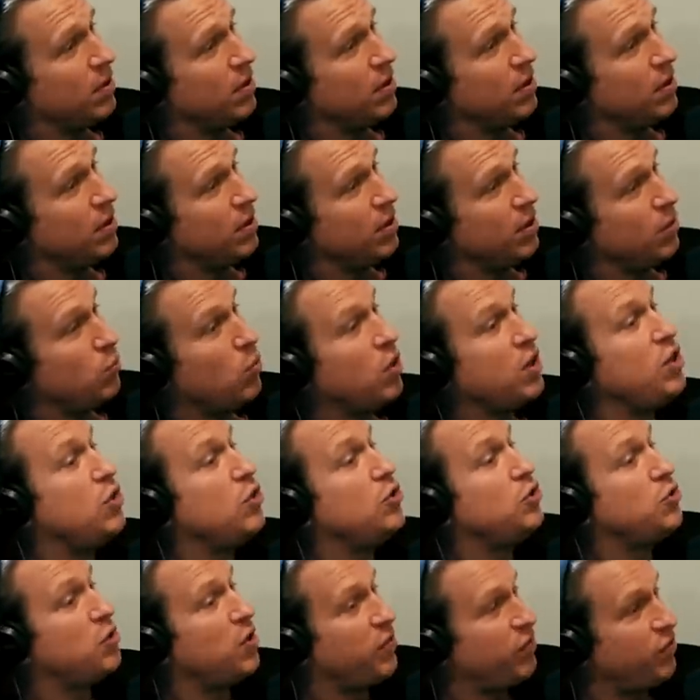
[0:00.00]
Yes. When you
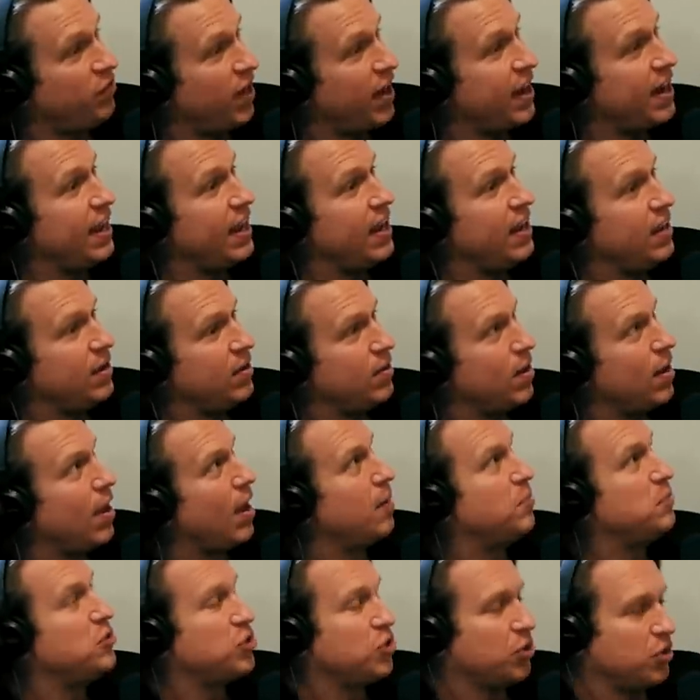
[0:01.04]
do it funny,
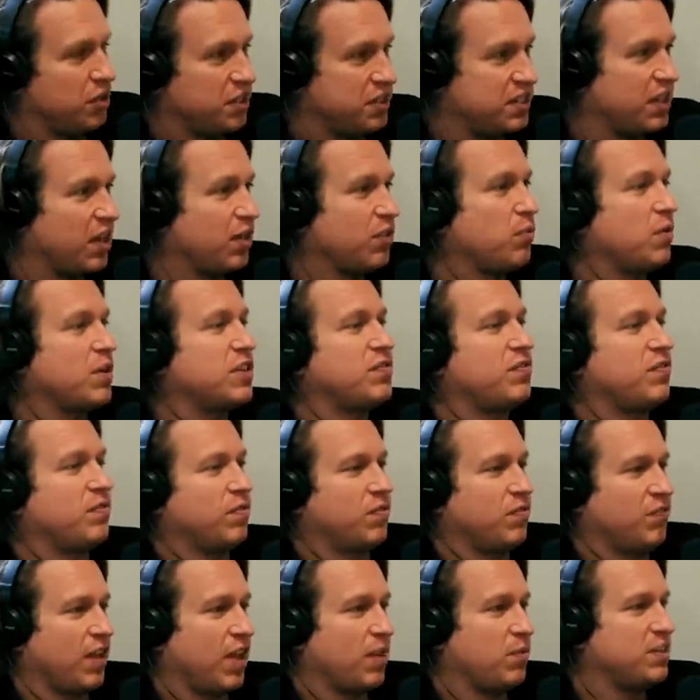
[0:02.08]
I'm sure the Southwest
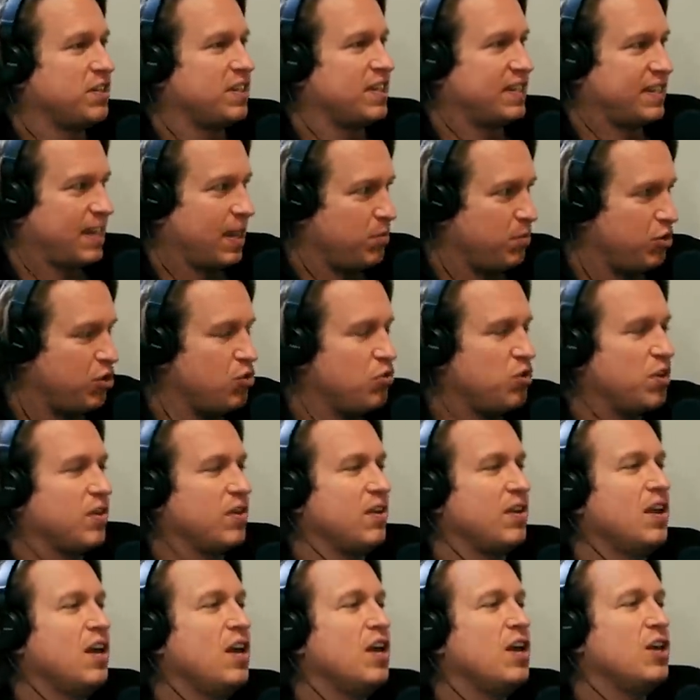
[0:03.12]
flight was the same. You
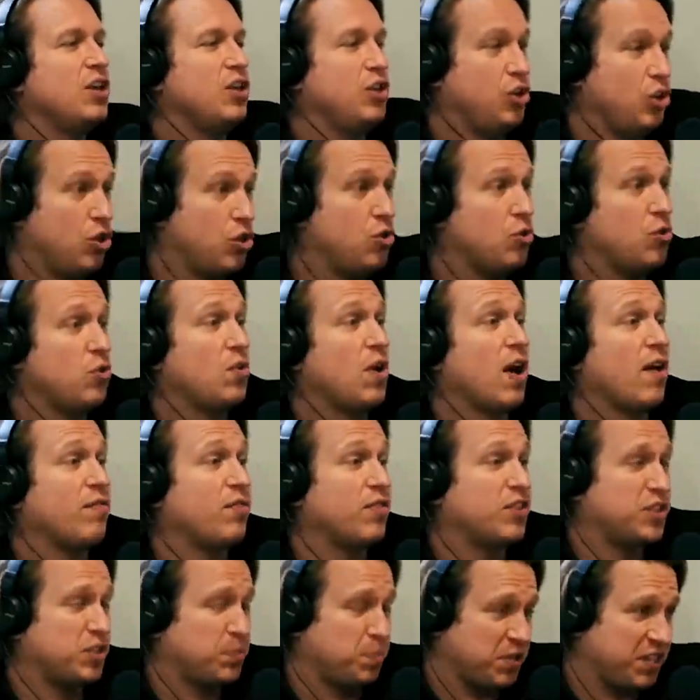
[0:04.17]
can you have
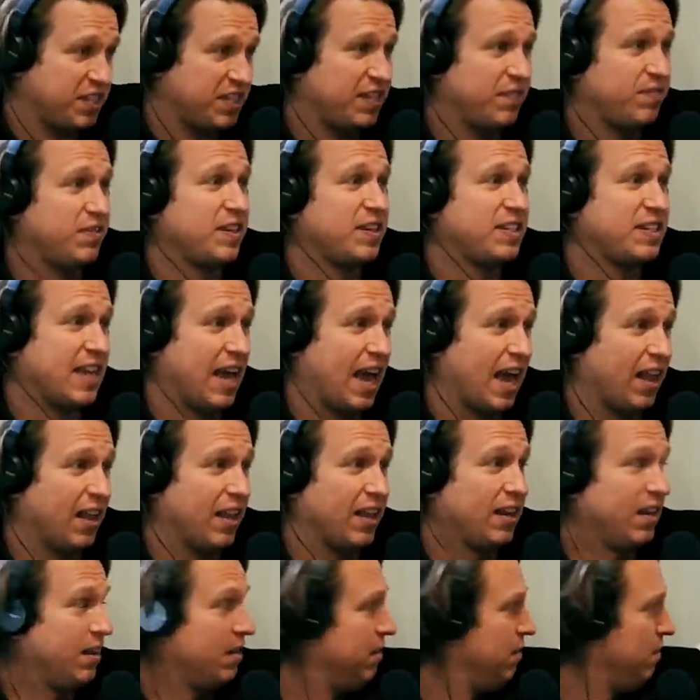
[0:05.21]
a specific
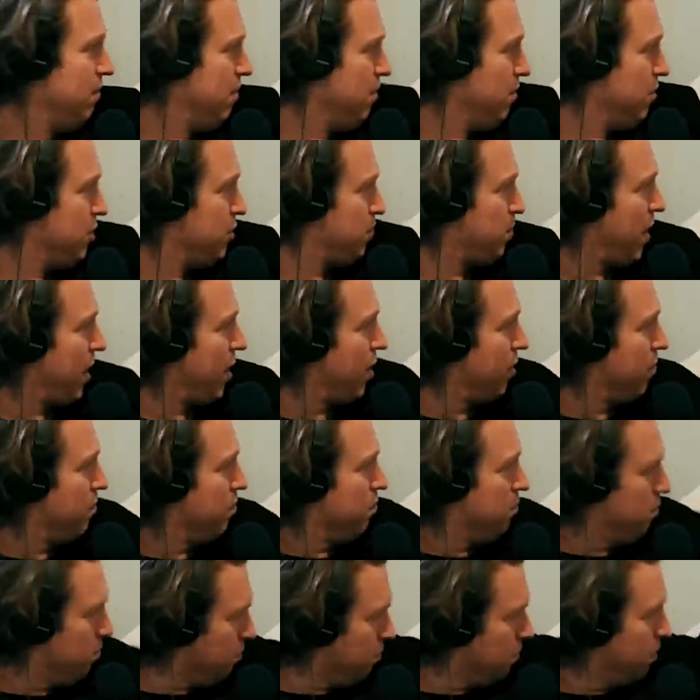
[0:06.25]
talent spider
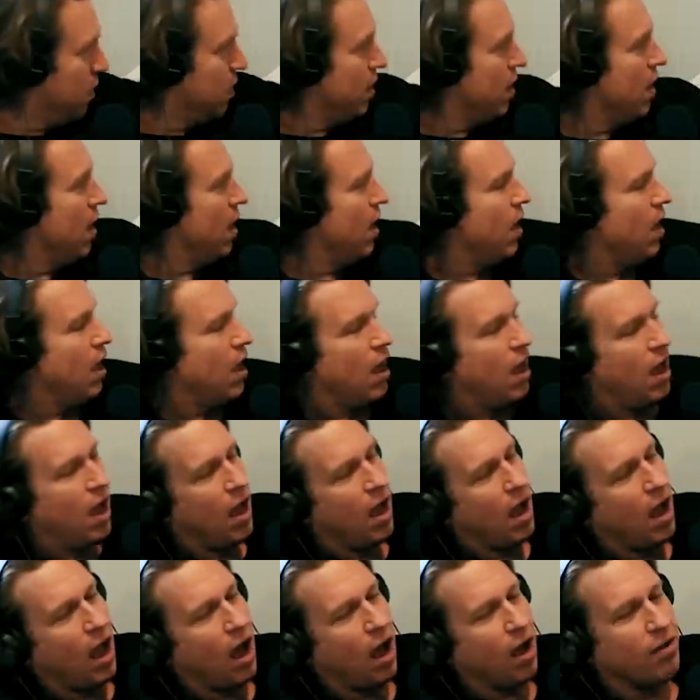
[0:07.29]

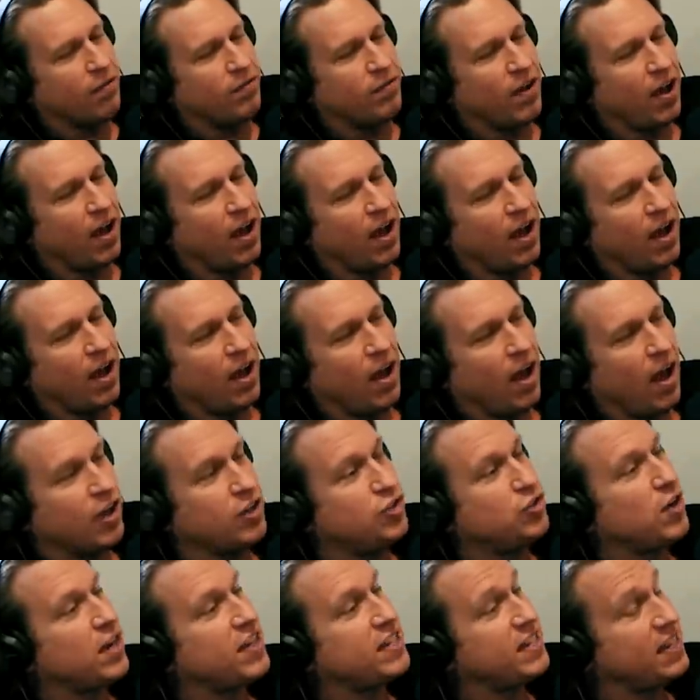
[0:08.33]
of uh,
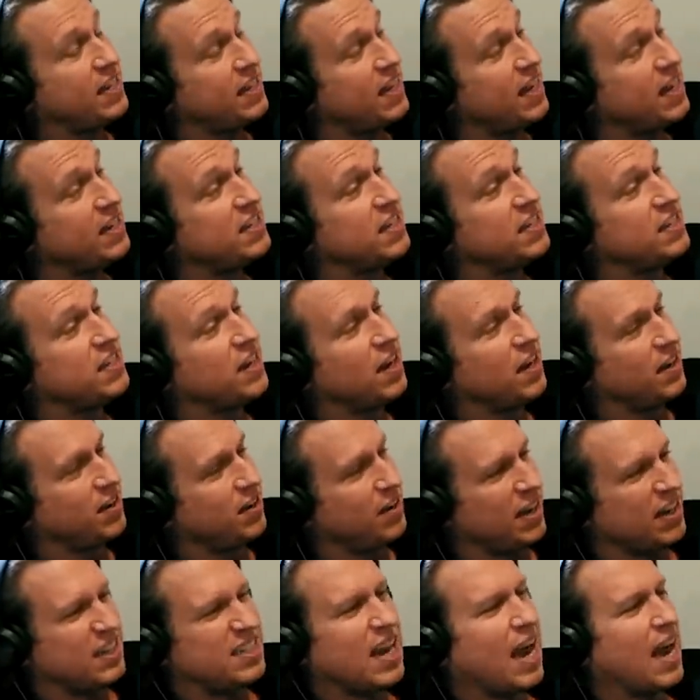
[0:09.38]
addressing things instead.
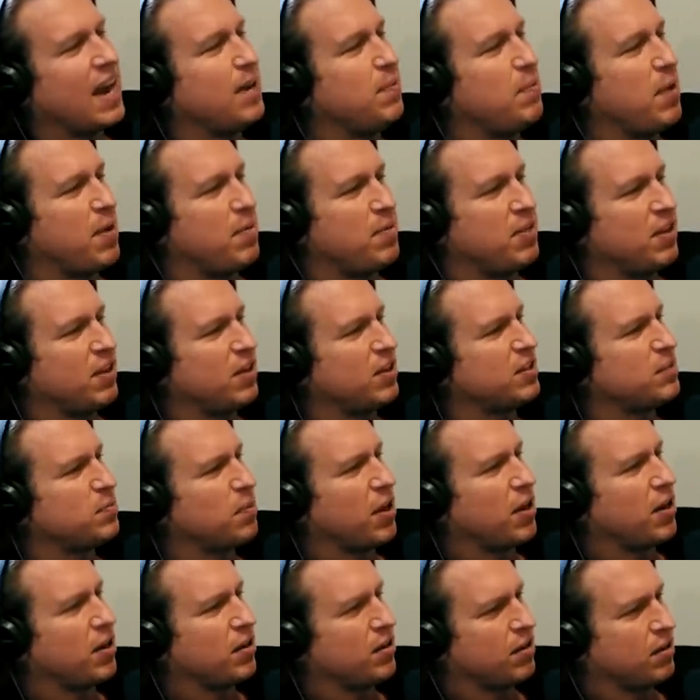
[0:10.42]
Tiny baby little
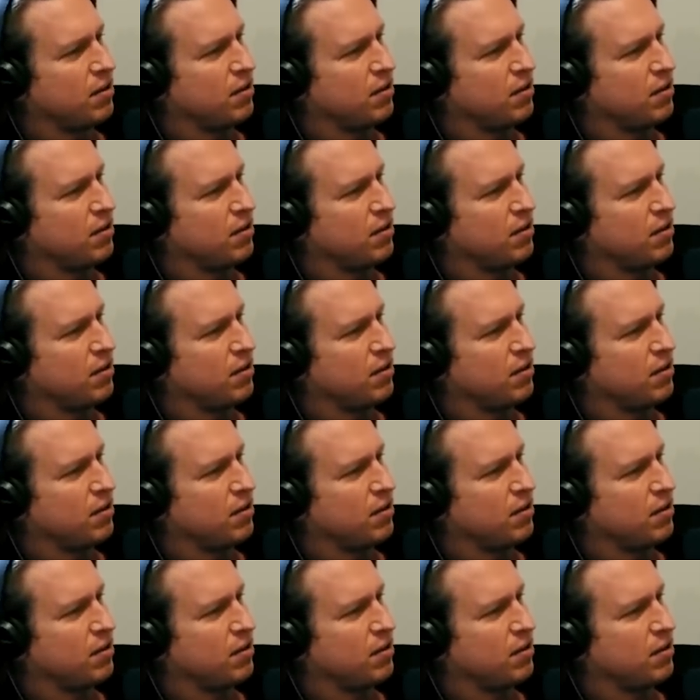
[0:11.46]
spider.